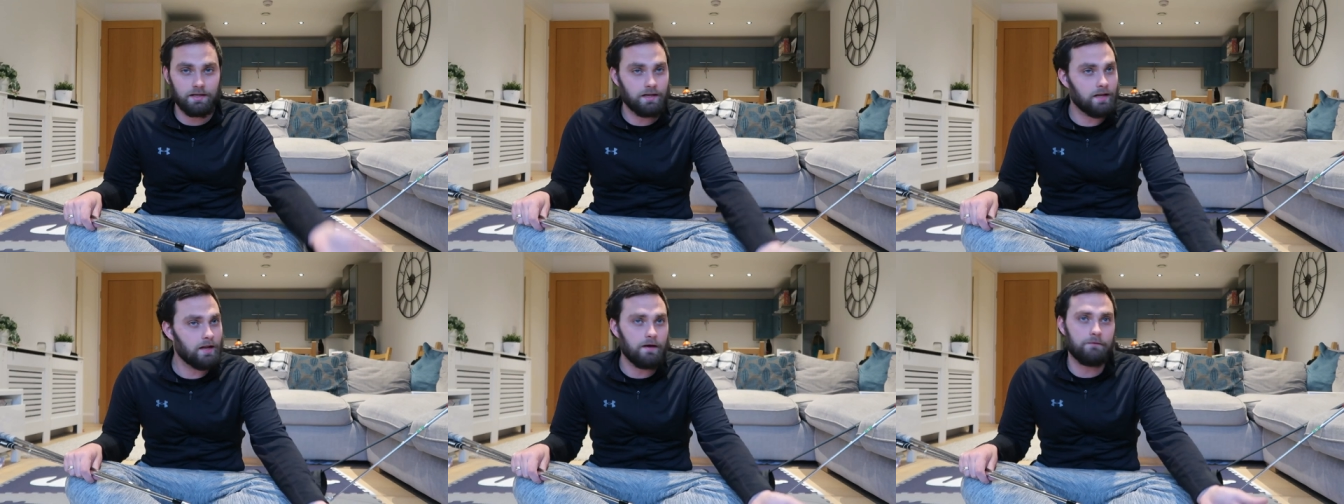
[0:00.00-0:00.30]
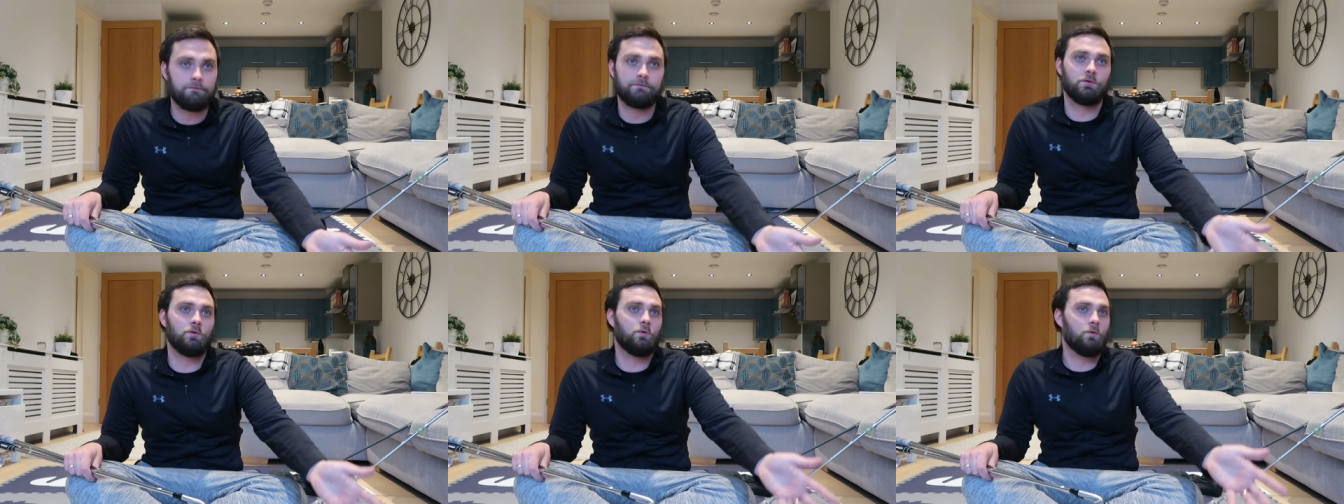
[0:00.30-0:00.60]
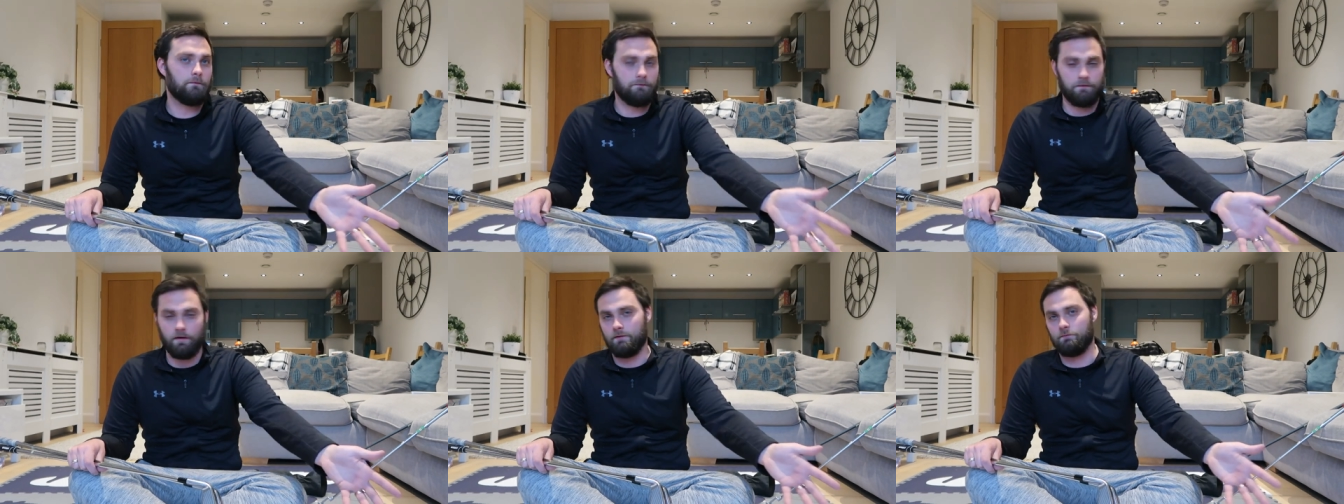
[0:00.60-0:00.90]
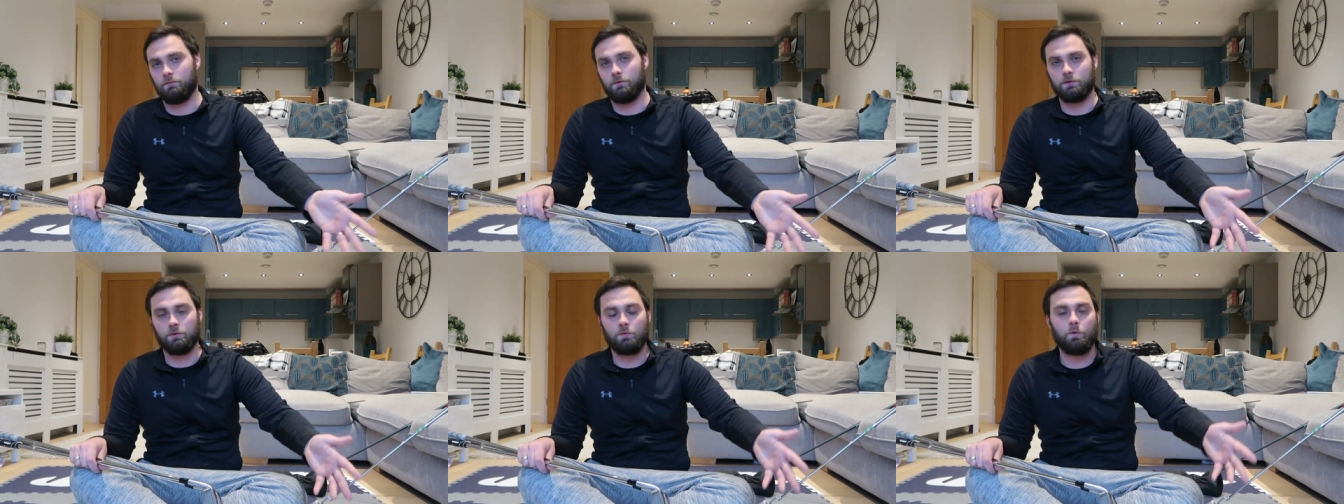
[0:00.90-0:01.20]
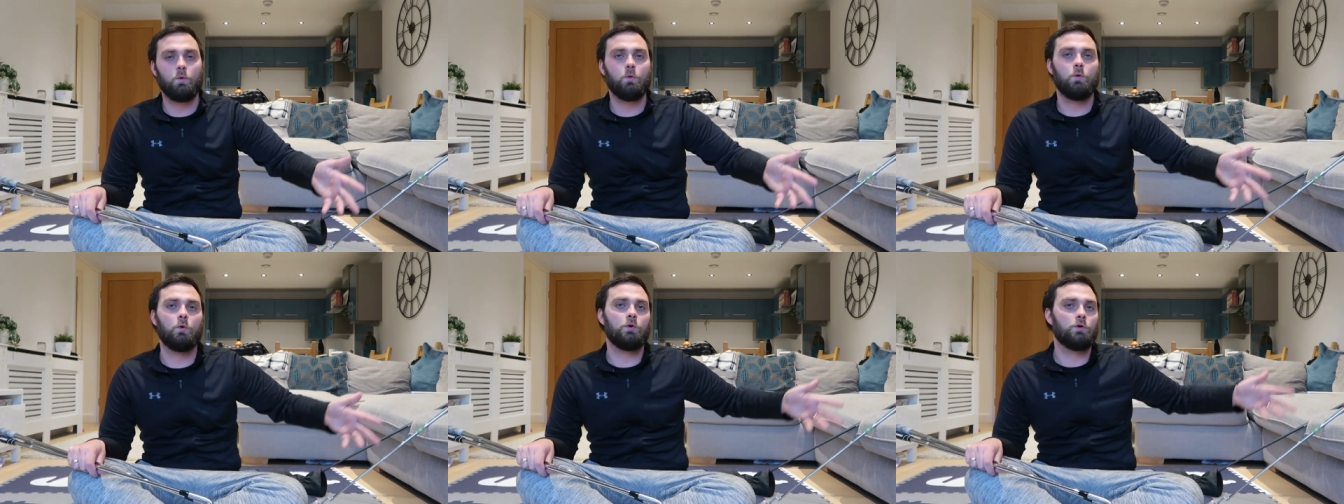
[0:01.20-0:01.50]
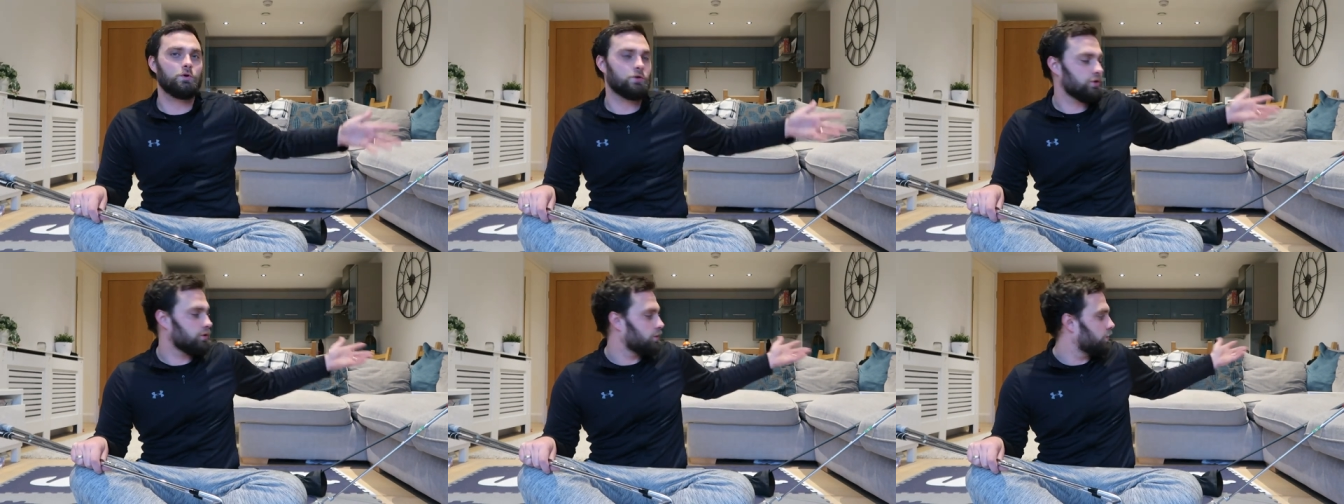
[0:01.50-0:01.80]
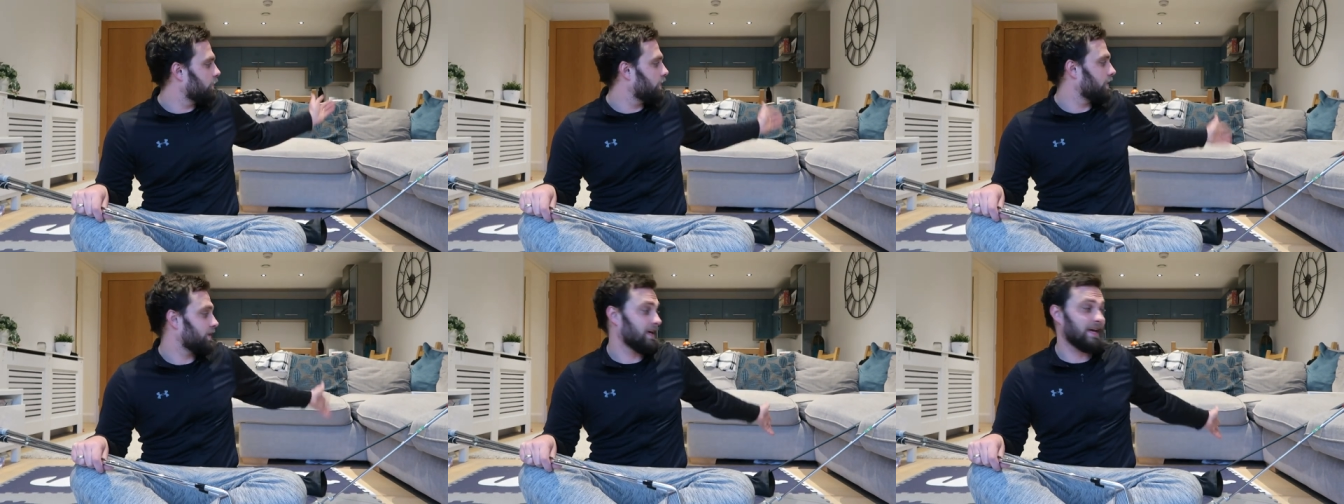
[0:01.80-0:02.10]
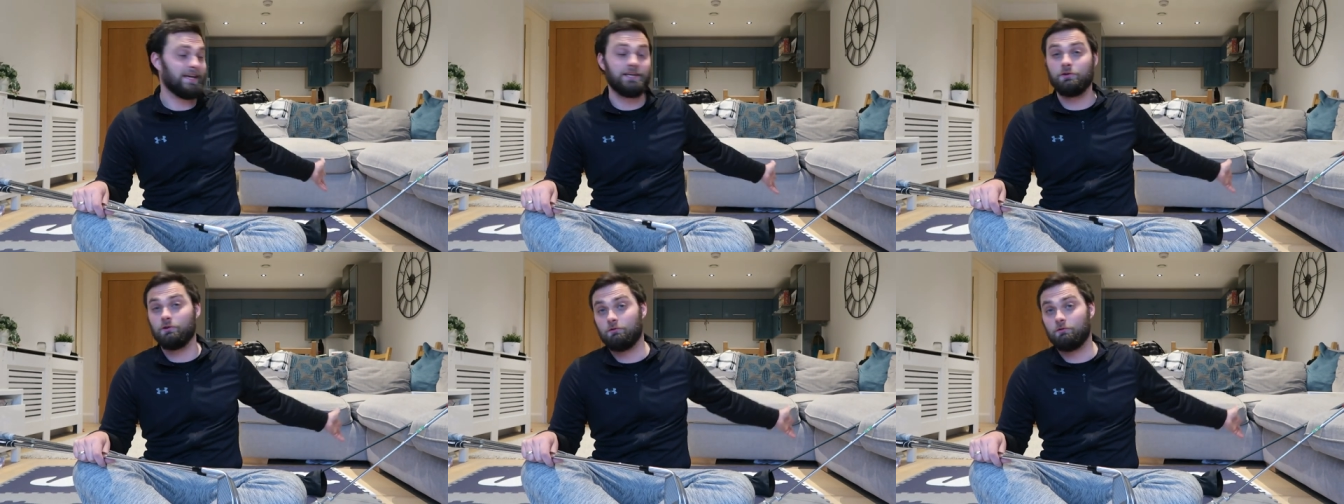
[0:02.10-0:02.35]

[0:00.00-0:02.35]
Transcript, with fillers: love your 500 or you hit